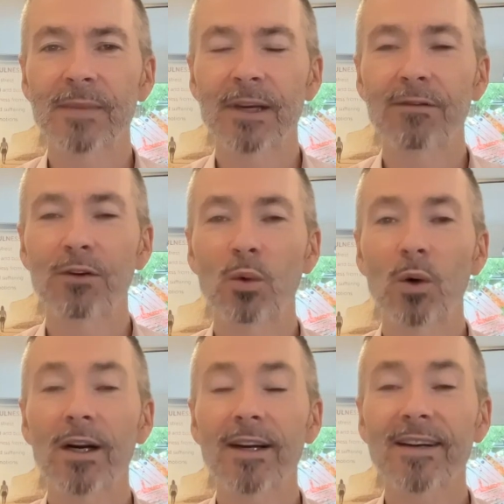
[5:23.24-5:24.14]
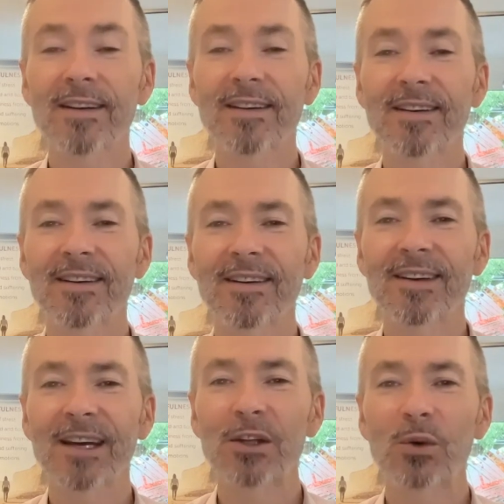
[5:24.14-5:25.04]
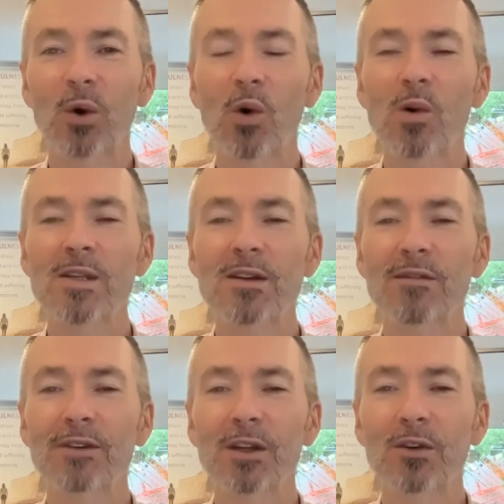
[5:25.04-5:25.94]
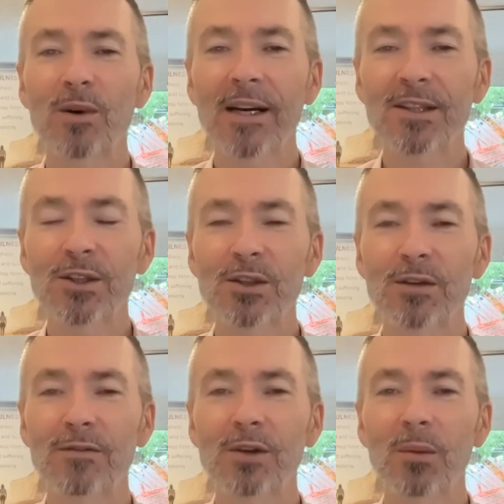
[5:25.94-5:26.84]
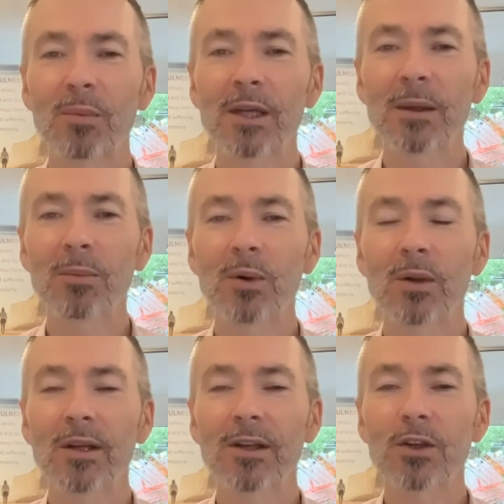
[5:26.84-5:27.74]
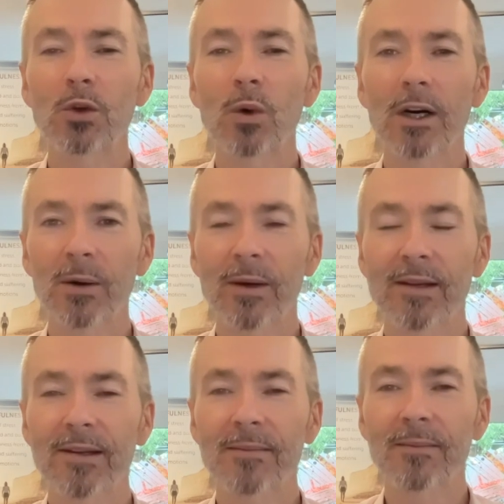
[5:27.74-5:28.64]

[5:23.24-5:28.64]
If you work, can you also feel gratitude for the people you work with?